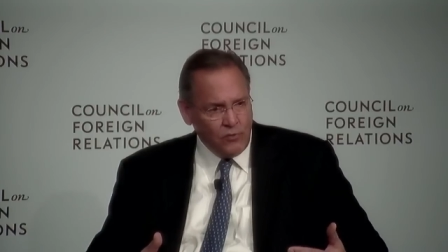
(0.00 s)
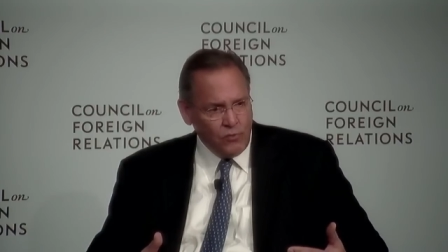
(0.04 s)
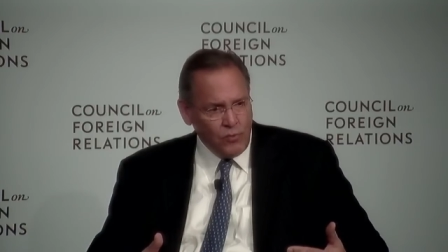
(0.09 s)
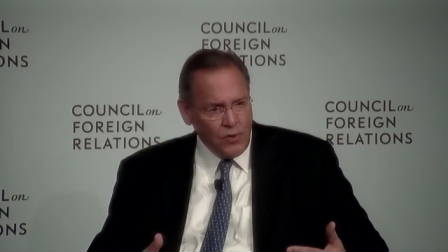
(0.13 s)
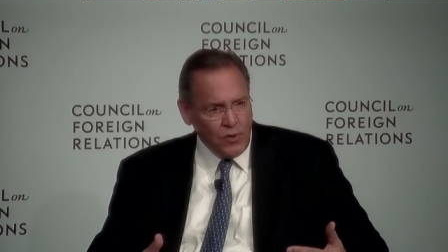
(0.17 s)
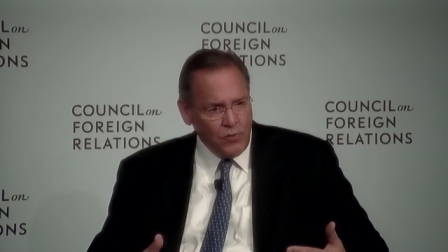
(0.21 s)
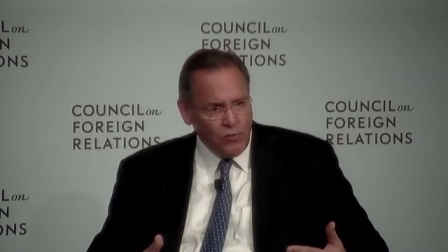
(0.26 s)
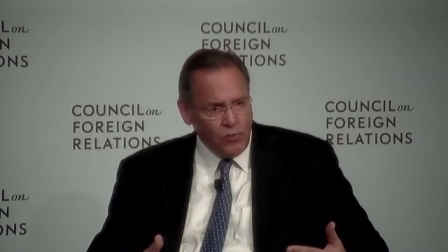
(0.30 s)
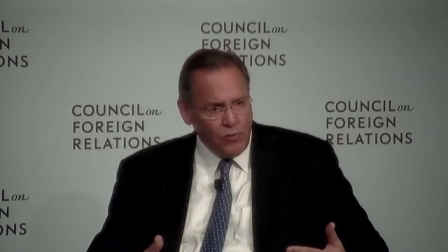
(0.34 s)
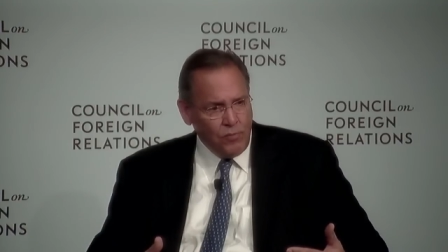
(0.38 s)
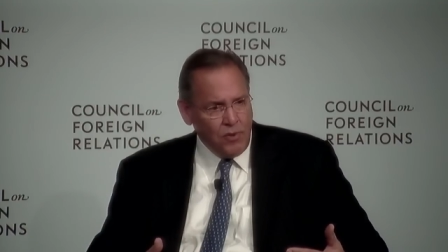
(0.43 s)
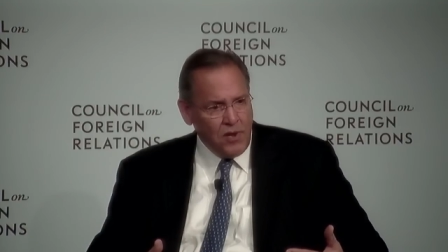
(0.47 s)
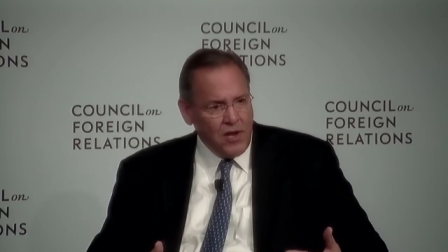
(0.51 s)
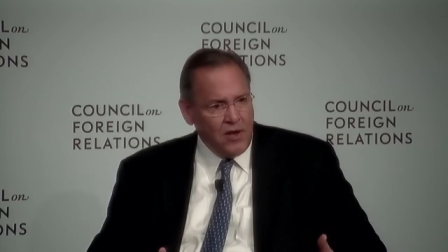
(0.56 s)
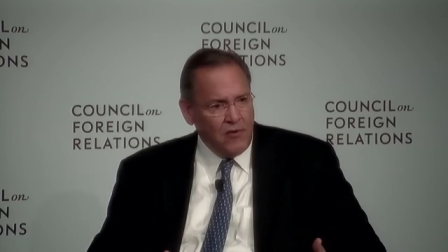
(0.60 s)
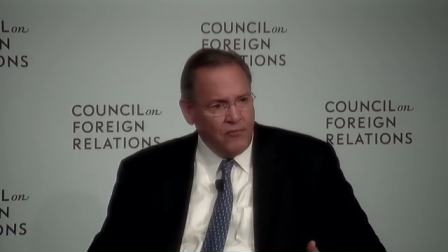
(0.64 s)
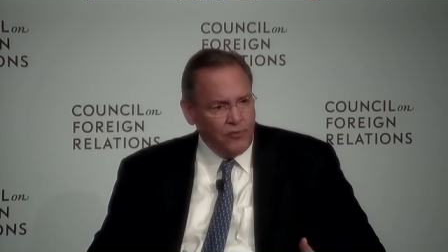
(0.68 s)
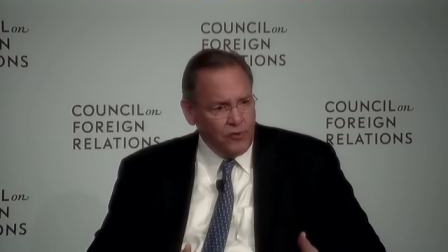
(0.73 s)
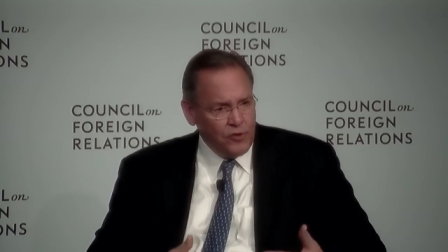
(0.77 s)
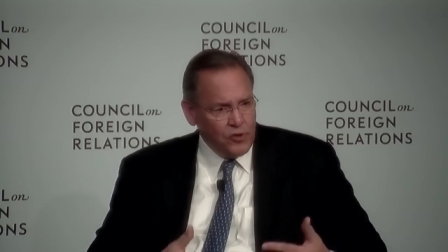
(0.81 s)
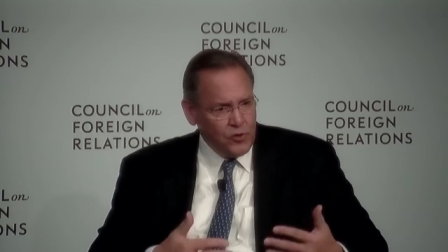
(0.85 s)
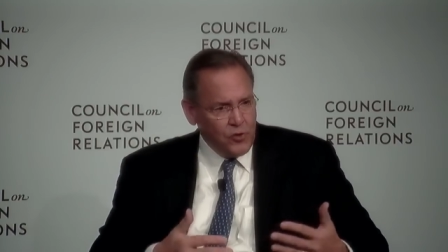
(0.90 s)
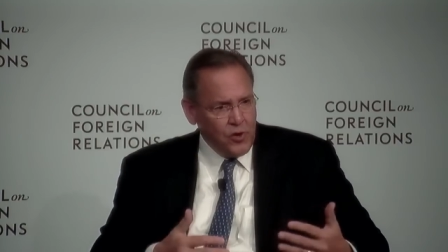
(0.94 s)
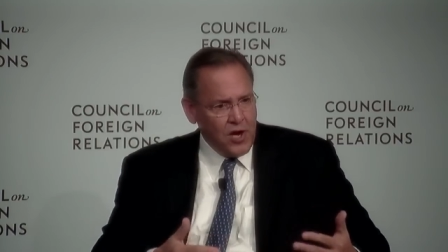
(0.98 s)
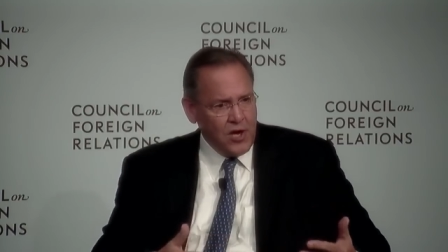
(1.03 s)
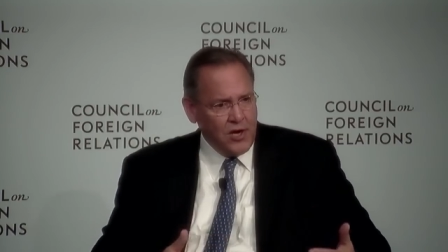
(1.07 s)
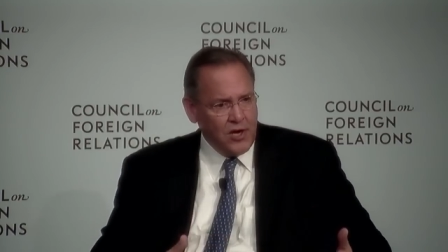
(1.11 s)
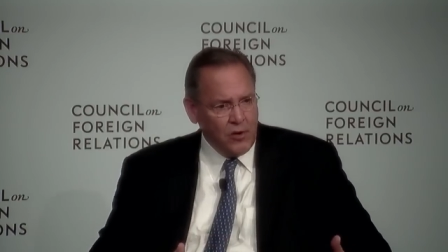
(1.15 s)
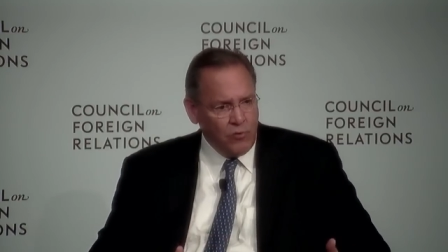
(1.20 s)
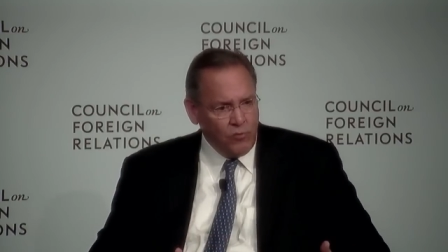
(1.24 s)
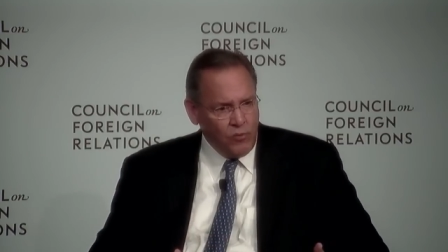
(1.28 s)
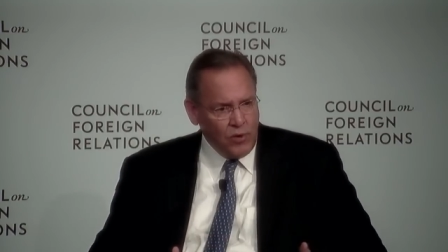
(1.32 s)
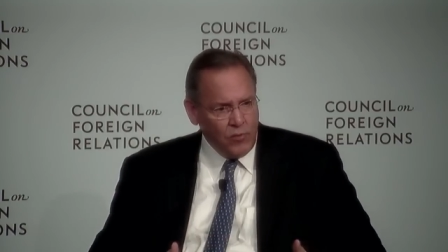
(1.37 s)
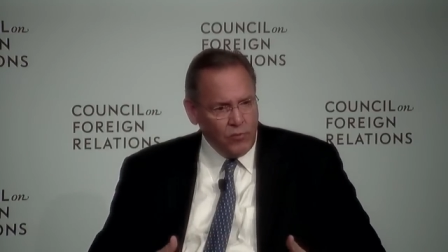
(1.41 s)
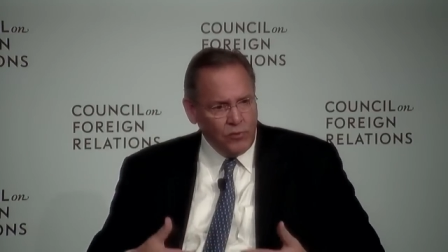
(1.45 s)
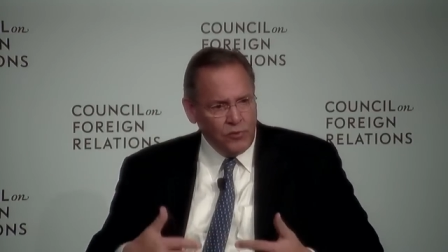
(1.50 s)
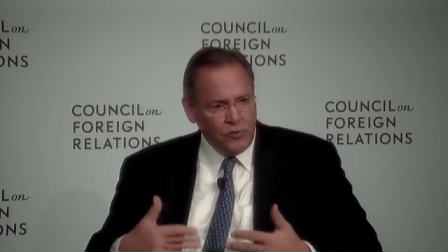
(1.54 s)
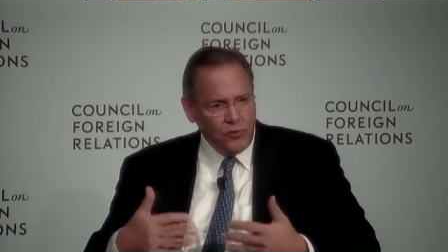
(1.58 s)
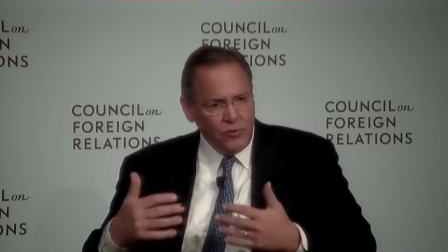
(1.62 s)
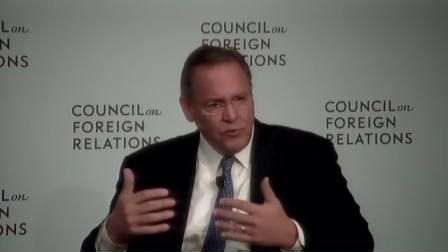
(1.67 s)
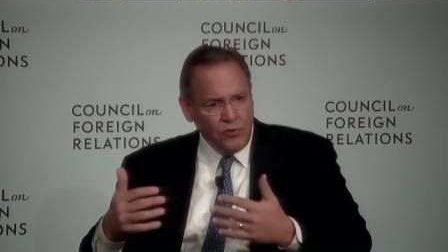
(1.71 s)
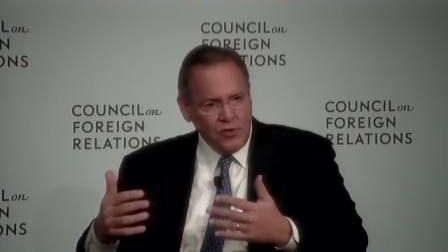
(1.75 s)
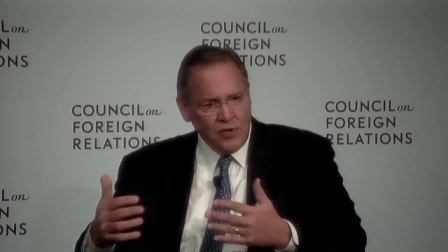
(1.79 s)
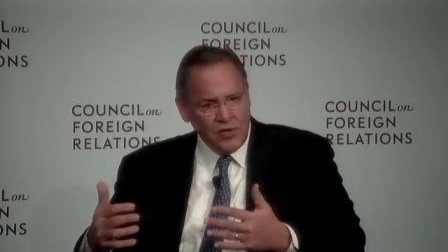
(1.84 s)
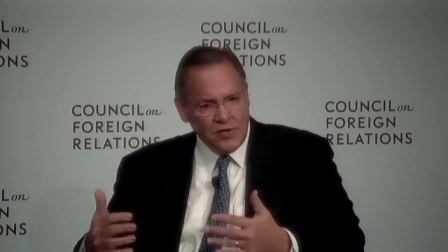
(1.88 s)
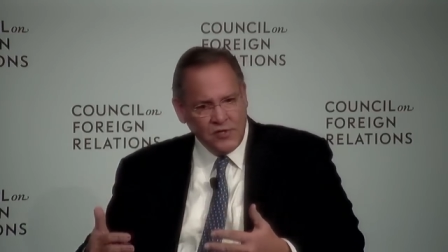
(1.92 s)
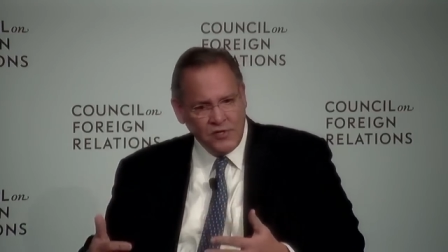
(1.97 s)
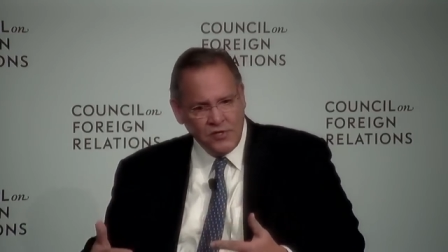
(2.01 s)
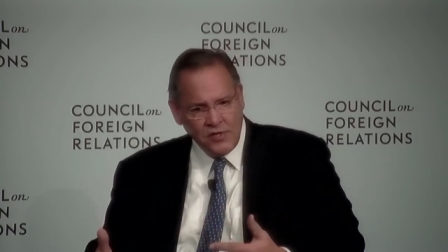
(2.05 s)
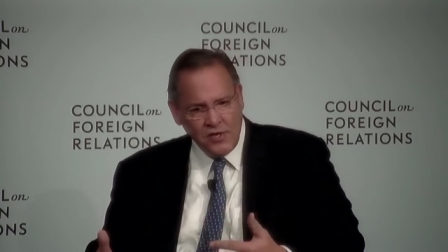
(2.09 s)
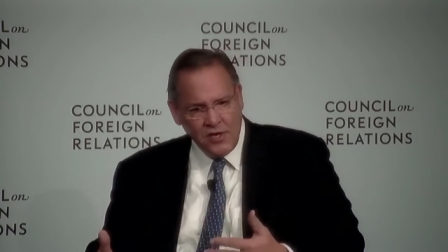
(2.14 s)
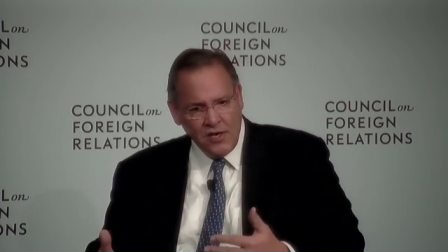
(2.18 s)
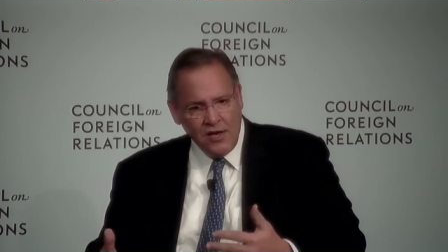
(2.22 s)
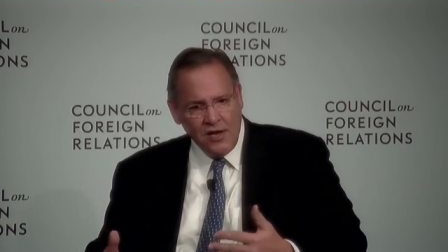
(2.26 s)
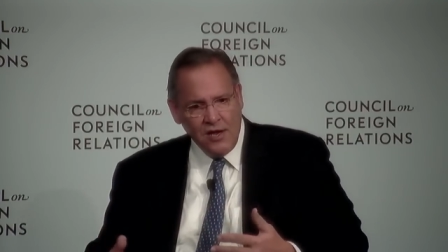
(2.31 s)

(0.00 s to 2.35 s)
We will pay for training. We will do this.